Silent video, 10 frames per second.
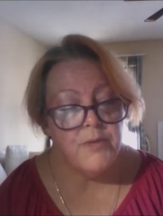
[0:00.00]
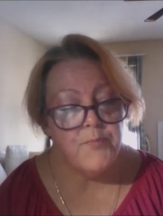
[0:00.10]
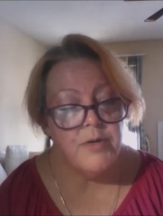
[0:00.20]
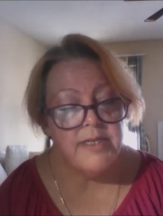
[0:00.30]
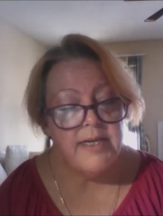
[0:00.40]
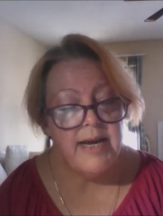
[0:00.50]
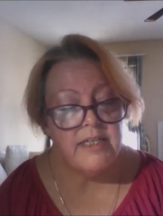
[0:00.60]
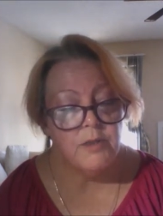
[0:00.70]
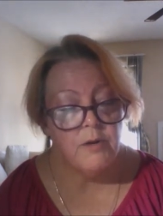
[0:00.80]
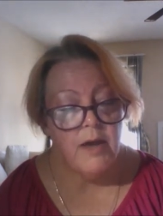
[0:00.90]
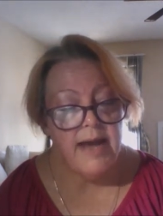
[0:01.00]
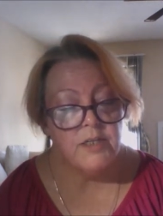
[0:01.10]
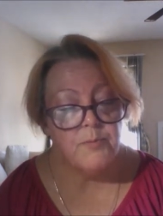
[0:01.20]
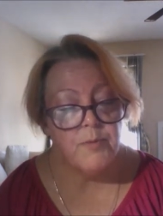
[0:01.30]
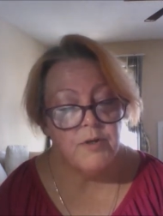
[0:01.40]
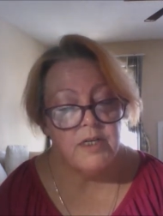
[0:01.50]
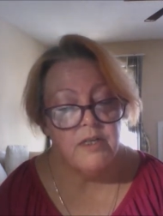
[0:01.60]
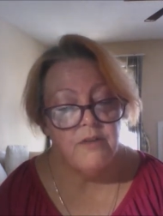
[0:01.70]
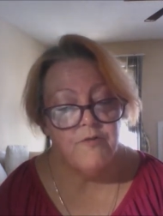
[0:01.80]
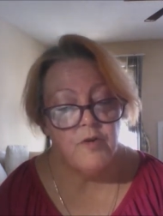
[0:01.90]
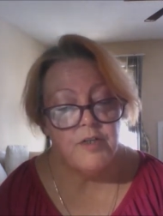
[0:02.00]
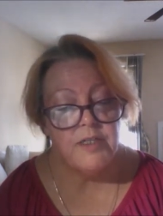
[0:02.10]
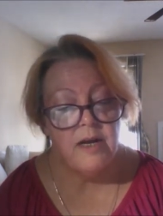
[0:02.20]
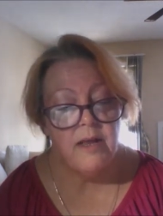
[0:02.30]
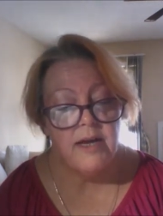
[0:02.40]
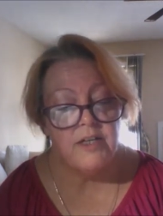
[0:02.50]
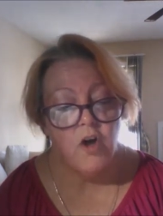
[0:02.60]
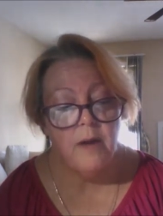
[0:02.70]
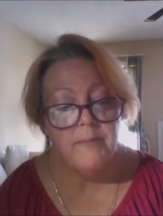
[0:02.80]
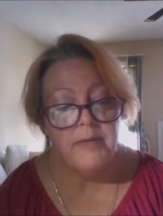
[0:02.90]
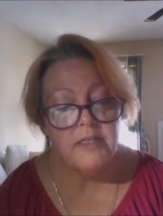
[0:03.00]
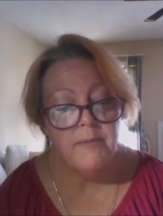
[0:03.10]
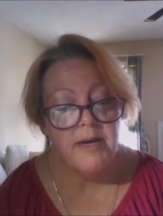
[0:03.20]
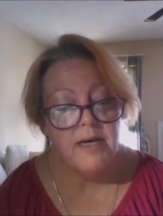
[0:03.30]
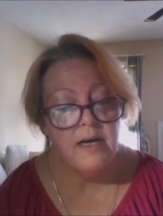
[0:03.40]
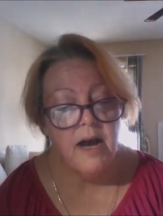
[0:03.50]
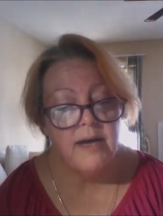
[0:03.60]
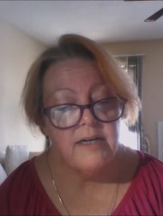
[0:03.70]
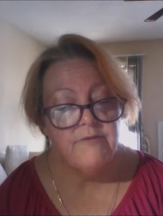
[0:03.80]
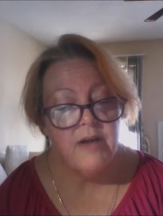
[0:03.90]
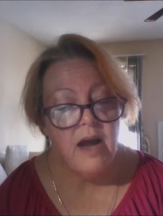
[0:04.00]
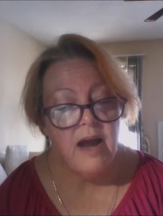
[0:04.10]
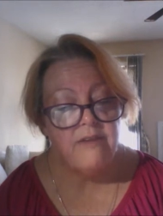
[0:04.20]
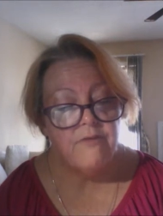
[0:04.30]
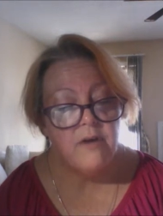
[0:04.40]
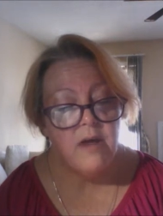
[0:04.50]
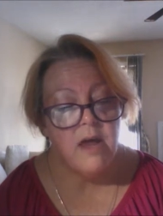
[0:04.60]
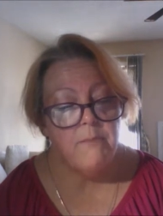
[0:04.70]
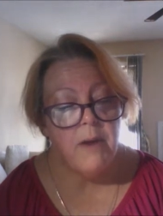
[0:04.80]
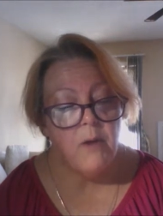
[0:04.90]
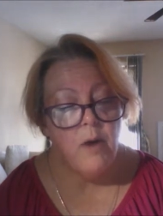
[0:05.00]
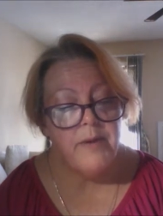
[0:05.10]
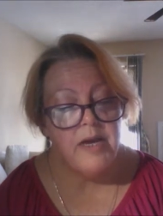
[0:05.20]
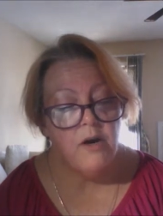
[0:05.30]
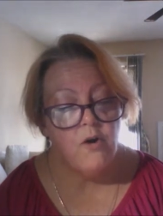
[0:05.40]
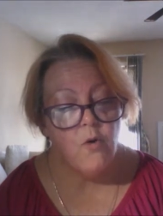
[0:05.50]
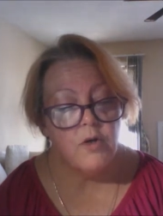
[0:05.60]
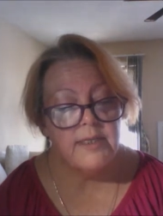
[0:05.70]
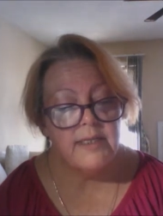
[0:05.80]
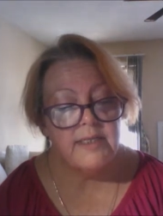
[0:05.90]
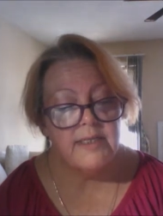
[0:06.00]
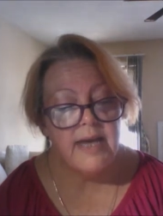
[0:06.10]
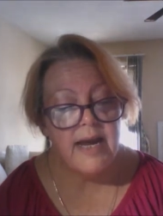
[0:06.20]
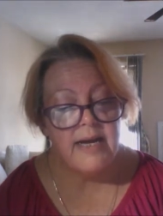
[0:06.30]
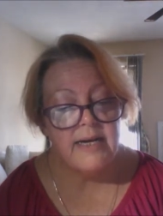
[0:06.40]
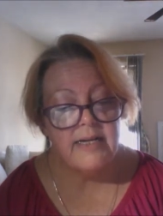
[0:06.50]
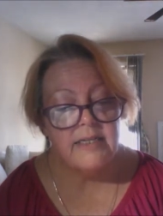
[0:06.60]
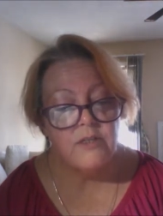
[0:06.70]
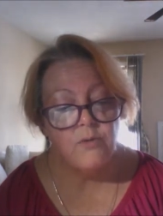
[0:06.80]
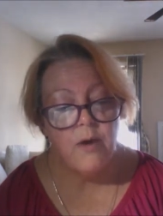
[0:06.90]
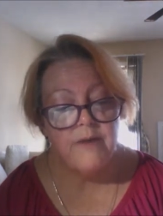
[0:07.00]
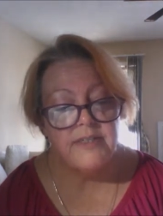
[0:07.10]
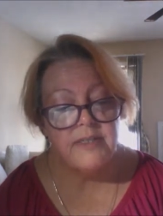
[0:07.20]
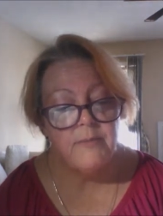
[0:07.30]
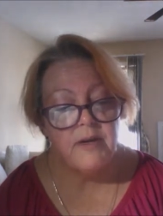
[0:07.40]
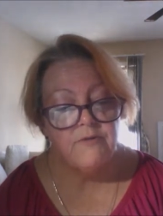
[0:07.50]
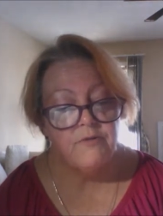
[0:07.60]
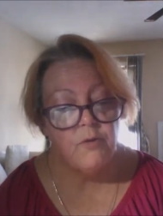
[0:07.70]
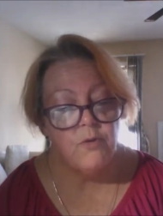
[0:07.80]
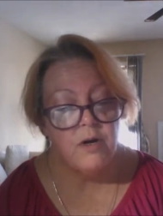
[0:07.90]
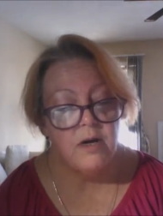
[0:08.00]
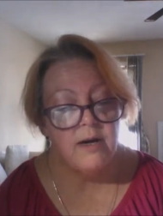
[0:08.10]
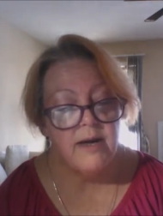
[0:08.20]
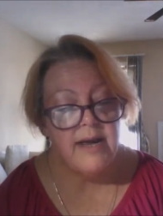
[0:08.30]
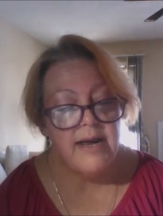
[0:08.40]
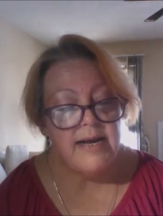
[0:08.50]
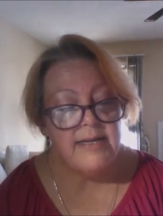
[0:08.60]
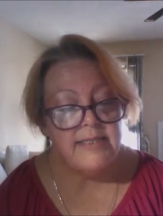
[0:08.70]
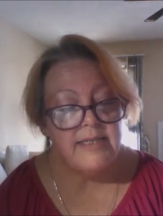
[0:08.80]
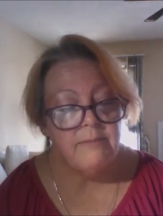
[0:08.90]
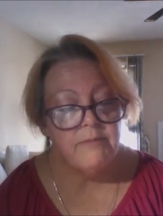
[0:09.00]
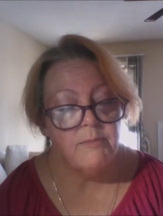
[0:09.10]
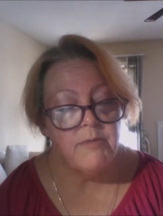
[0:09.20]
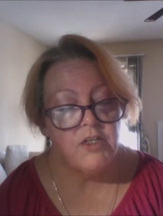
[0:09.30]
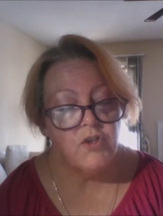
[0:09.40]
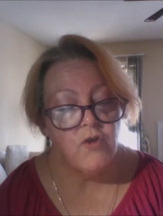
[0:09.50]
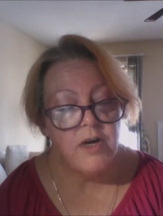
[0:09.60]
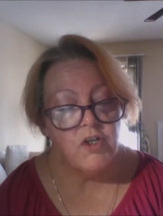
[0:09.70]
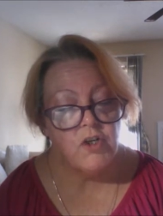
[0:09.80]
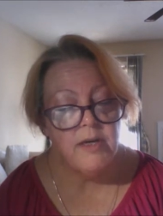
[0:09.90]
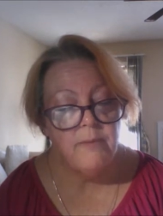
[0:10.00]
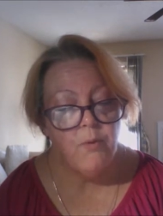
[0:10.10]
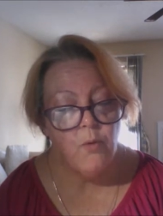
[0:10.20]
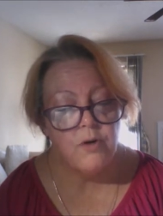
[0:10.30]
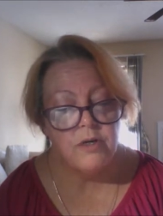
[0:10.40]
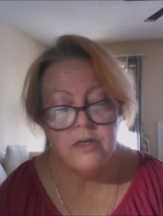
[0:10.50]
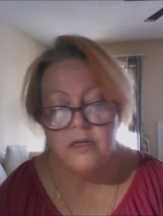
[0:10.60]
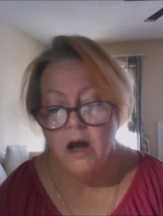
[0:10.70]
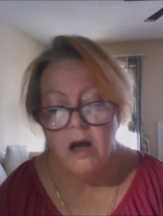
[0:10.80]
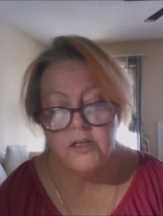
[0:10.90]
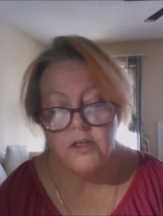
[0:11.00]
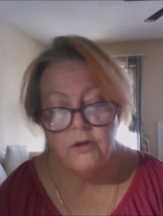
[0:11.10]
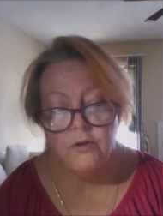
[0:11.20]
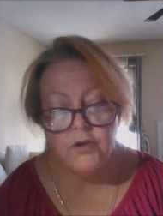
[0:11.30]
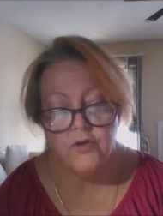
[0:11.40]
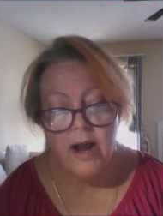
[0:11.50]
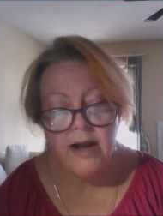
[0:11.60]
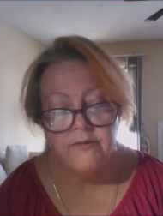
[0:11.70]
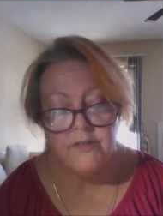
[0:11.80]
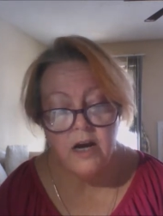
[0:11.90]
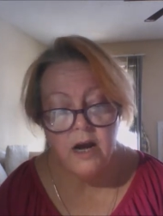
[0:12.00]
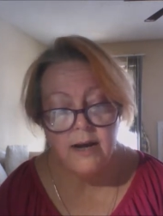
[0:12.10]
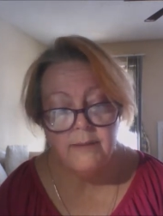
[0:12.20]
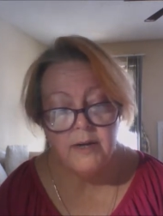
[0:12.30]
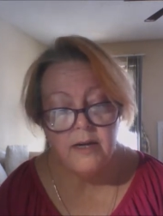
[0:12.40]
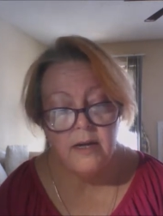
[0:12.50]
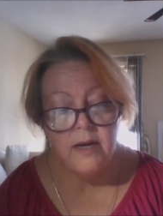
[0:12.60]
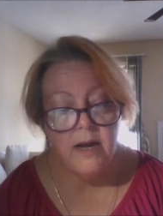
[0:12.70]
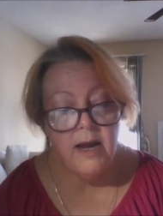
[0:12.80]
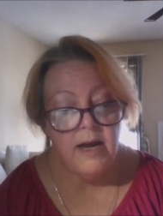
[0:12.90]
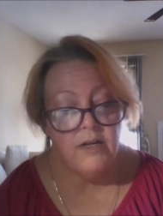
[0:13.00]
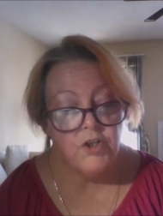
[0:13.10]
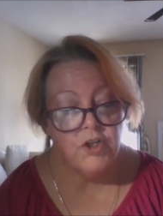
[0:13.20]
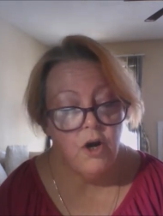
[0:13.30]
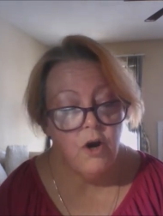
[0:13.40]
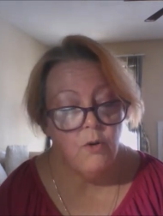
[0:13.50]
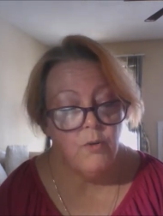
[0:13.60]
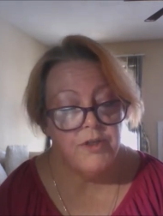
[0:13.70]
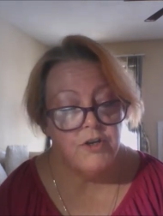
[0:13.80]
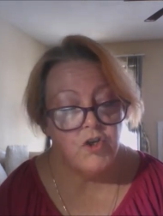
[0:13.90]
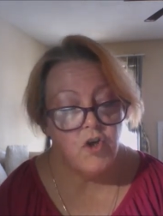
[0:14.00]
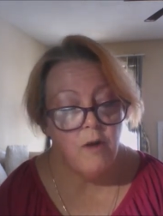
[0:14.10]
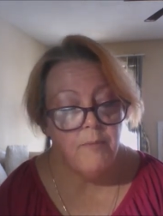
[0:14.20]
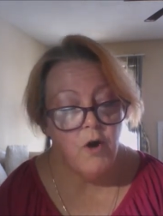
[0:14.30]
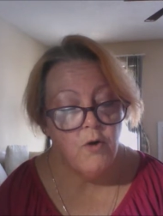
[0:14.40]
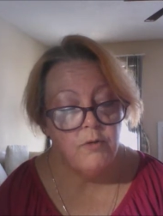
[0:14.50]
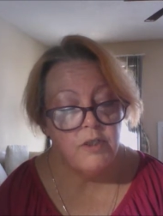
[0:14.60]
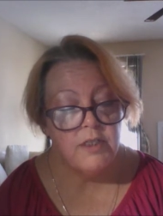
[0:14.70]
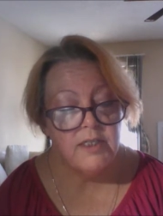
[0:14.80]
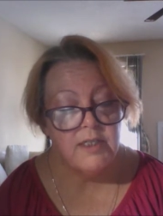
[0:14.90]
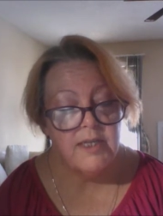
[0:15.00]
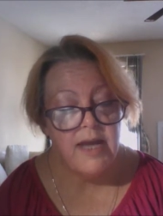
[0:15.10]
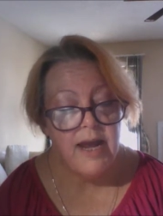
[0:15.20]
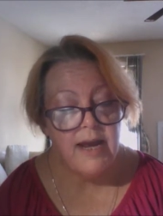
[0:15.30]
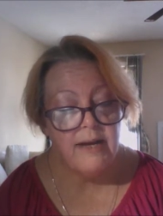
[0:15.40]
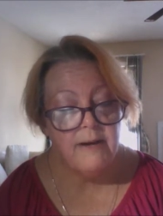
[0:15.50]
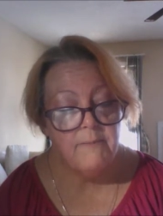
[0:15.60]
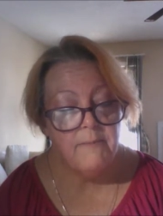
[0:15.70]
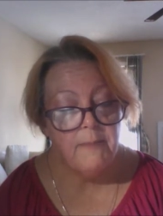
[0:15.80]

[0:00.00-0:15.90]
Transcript: The prison expert in the first cell had taught me to make a kind of knife by rubbing a corset stay against the rough cement floor. It seemed to me strangely important not to lose track of time and so with a sharp honed stay